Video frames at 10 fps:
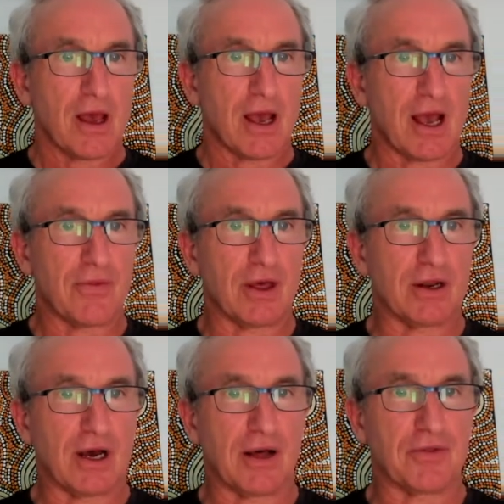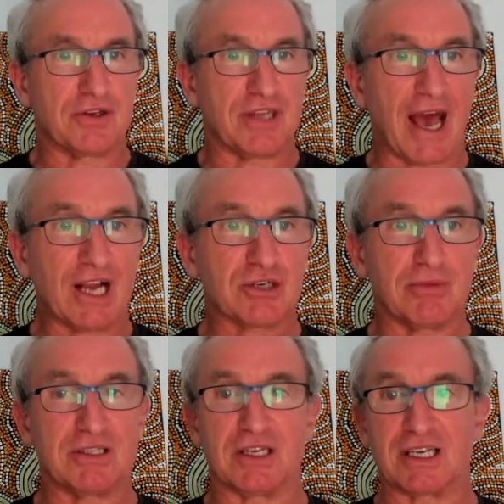And then the dash
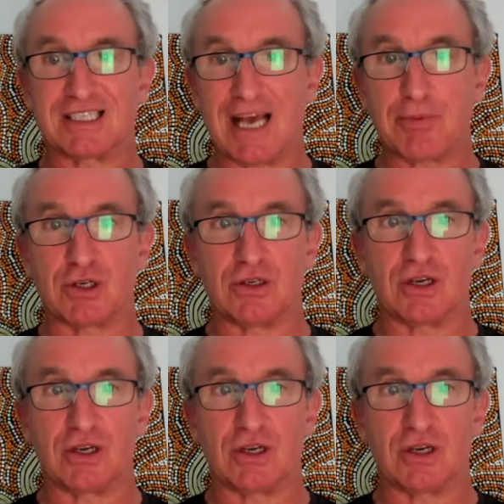means an exception.